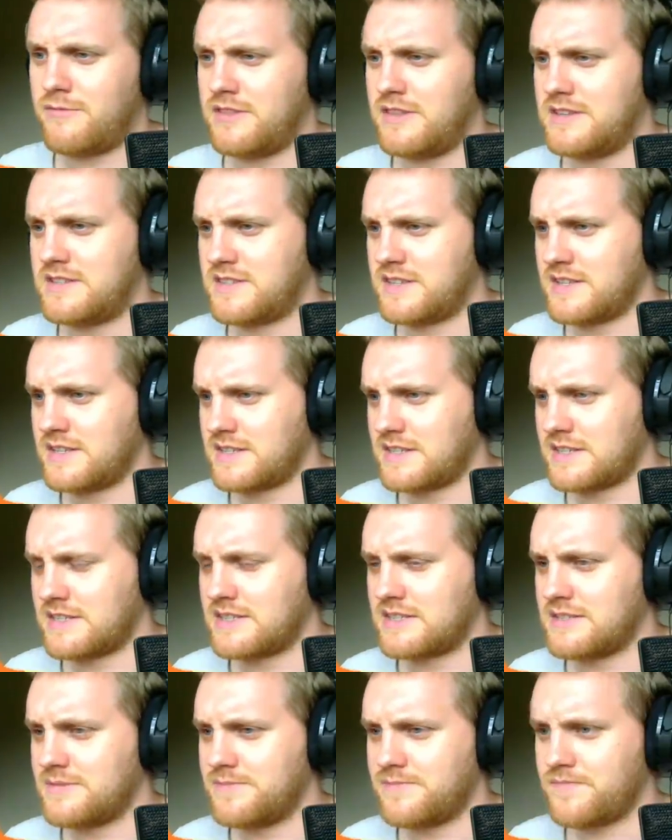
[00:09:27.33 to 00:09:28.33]
name for these things
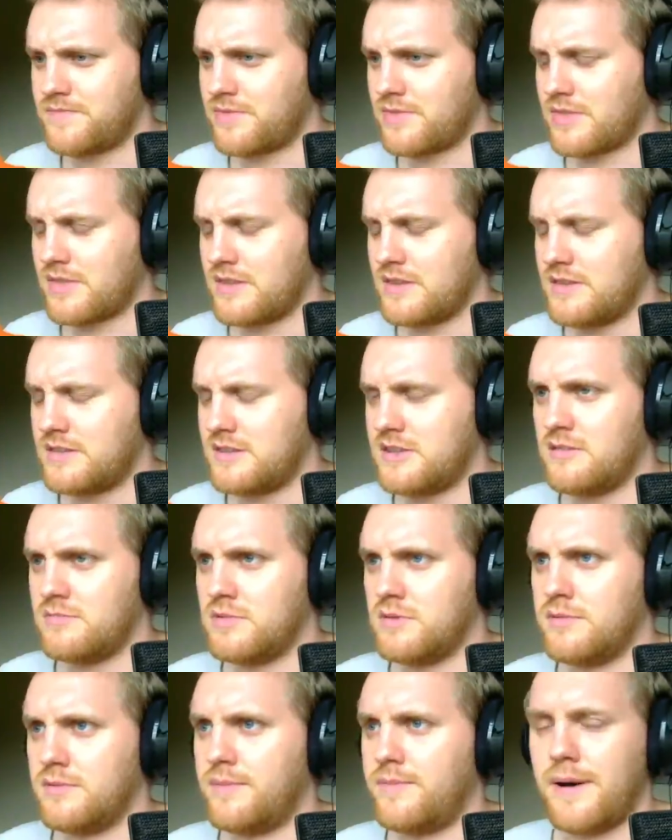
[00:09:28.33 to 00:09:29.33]
is.
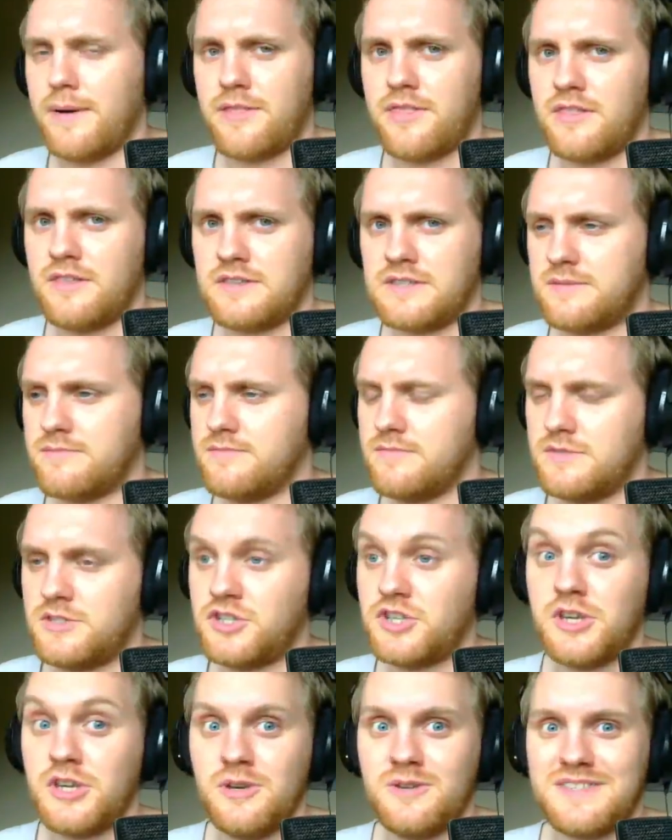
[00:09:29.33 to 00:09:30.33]
Not bubble bath, is it?
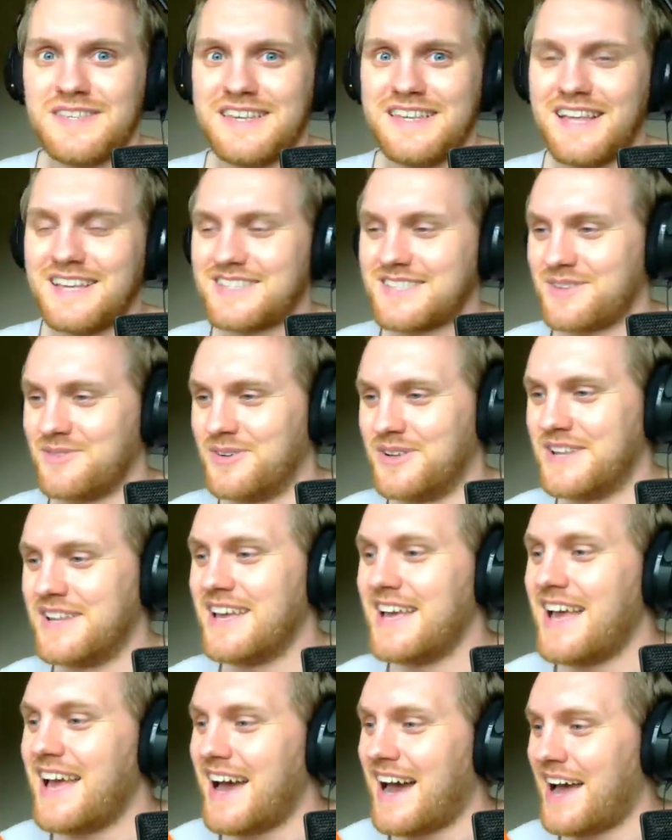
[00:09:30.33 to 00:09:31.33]
Jacuzzi, that's the one.
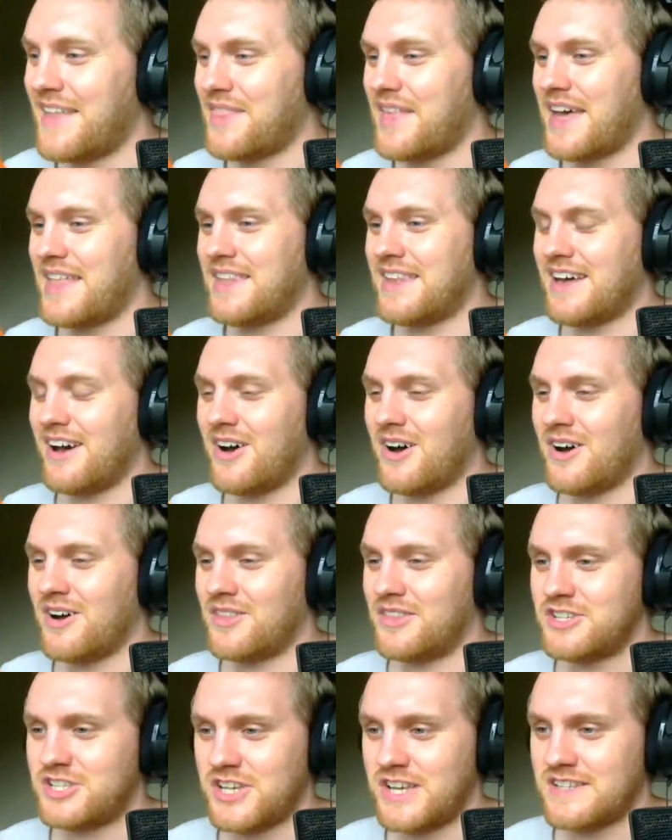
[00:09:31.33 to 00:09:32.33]
And then,
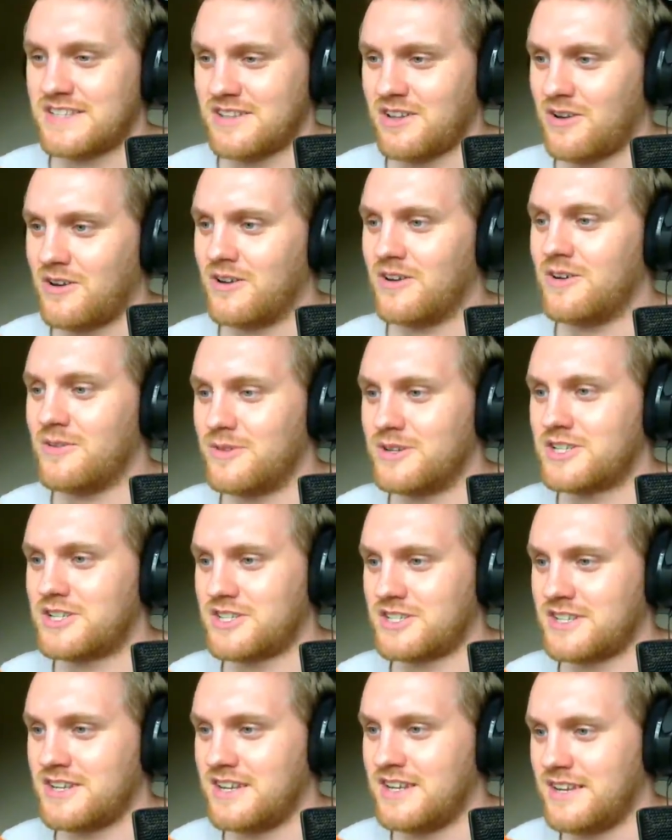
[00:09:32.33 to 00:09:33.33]
oh, the chaise longue,
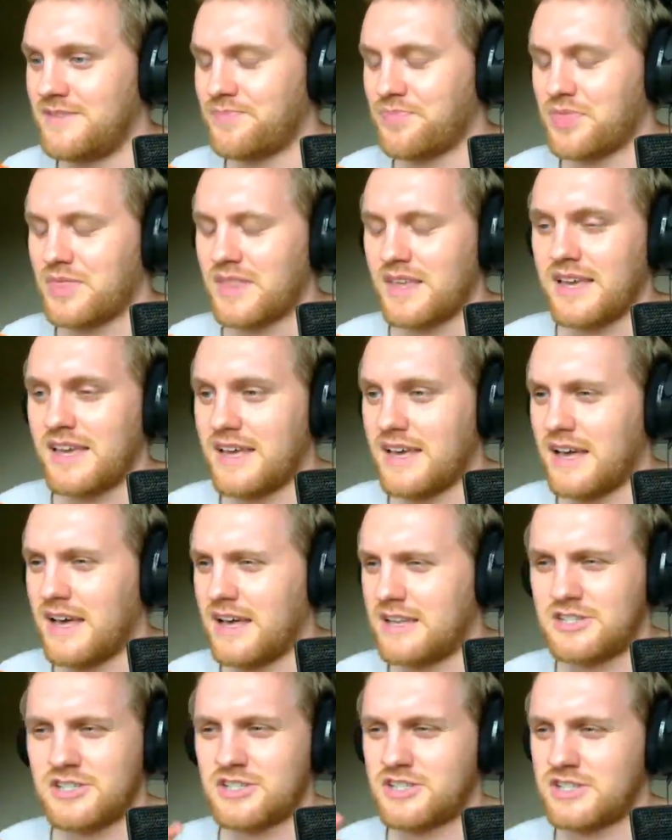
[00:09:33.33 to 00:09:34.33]
which
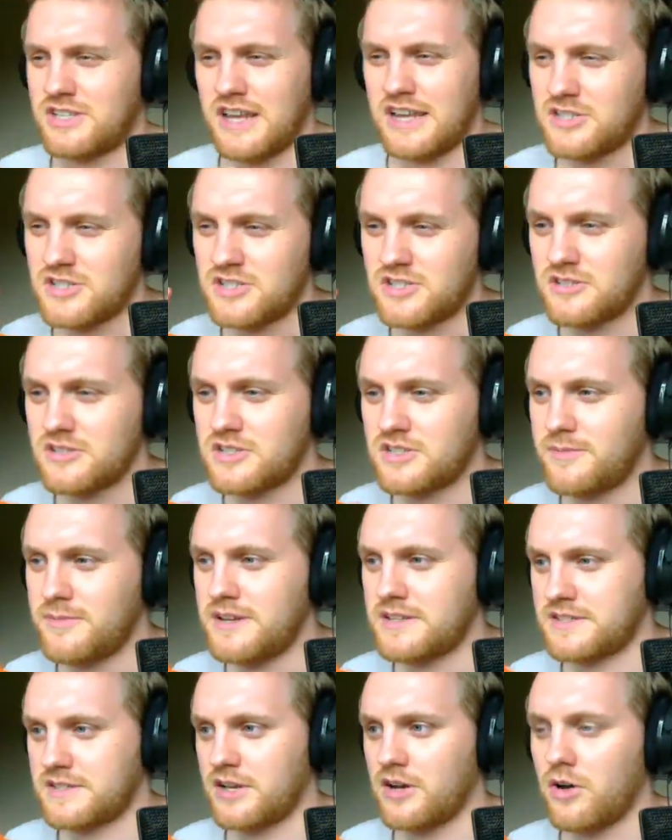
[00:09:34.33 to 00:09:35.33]
it just looks
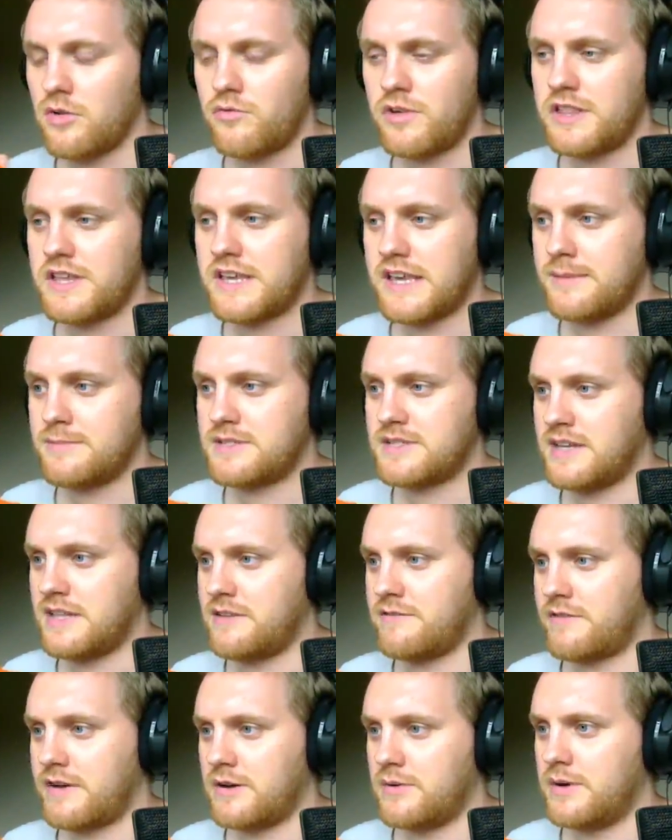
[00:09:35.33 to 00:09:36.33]
amazing. It all really came
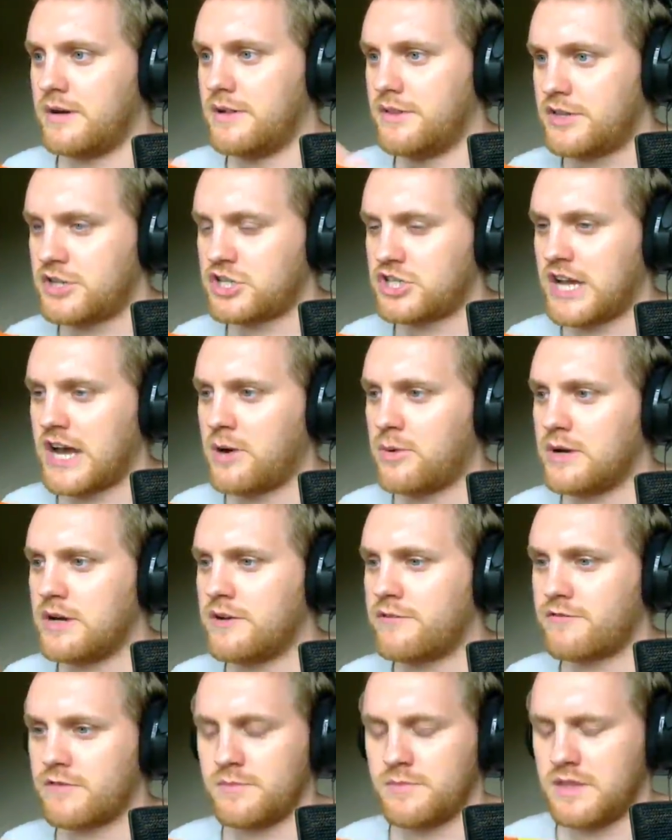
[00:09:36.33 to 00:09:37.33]
together very well. The
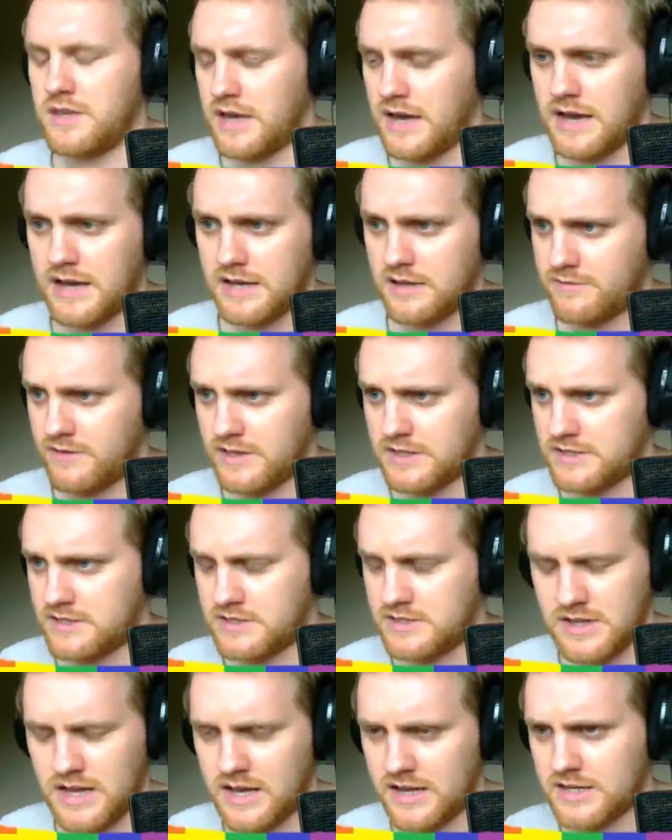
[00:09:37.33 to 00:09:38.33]
shower from the Ark
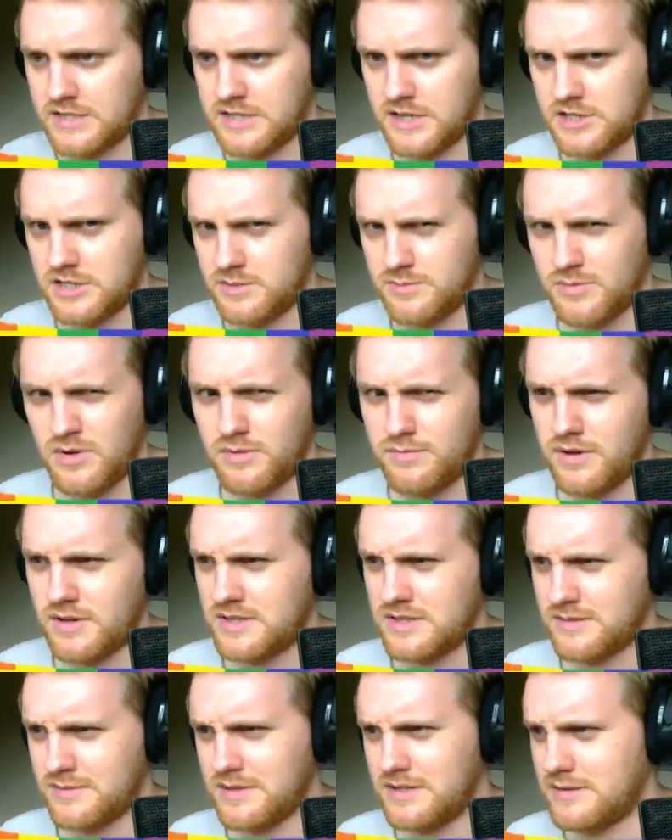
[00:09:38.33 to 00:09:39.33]
Advanced Architecture mod,
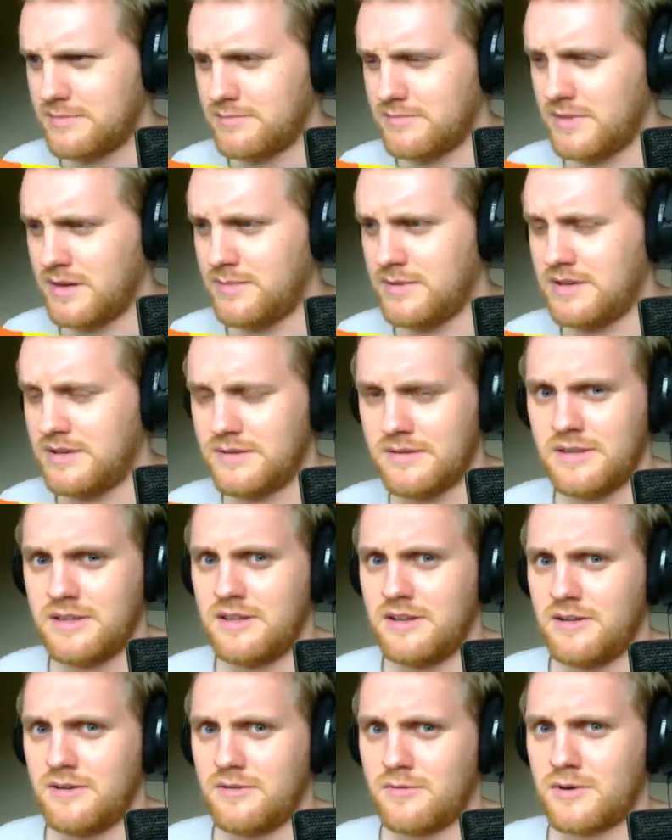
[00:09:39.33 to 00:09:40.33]
possibly, maybe.
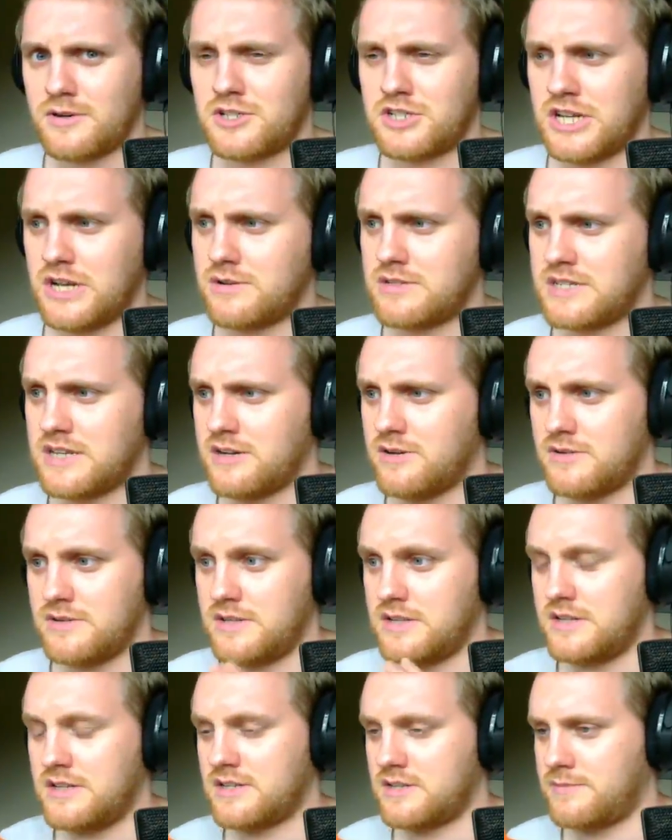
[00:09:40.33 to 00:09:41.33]
Wrong shout
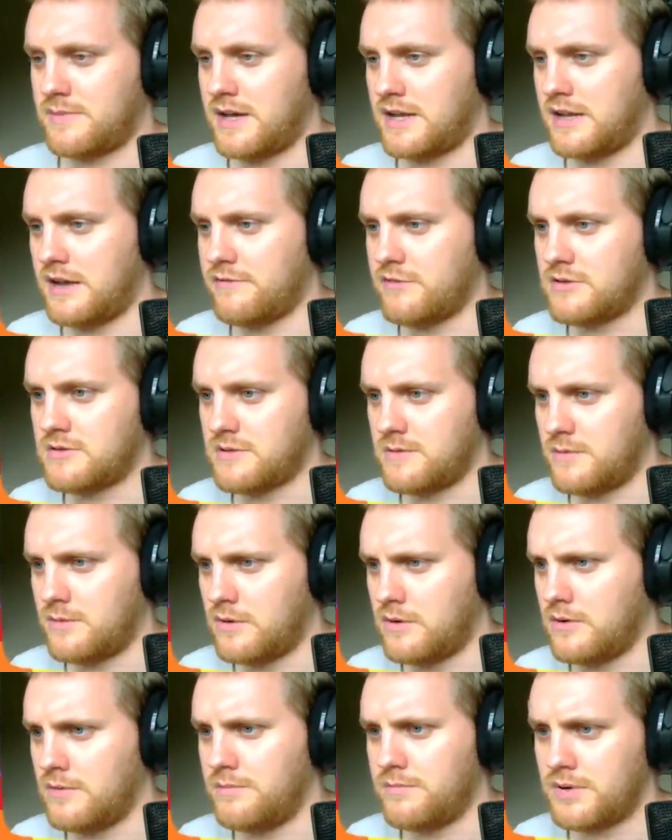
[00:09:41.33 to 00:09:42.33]
out. It doesn't matter. I've used
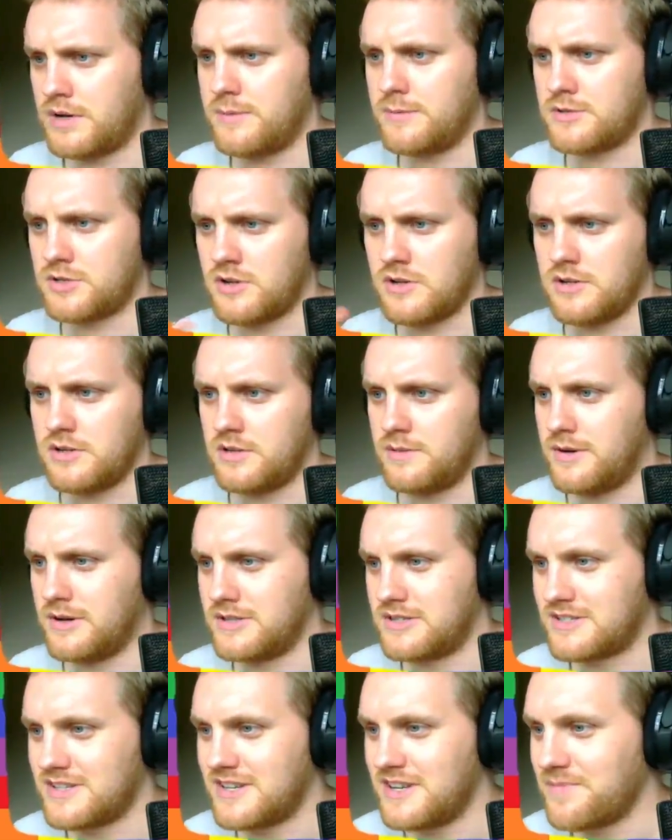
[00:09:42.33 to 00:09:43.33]
them all, pretty much all of the
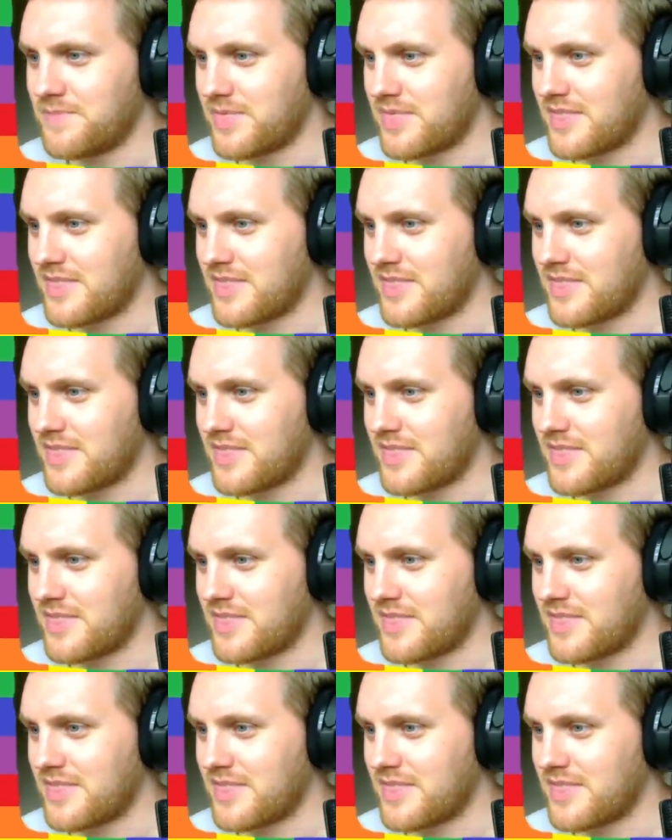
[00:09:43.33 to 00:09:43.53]
mods.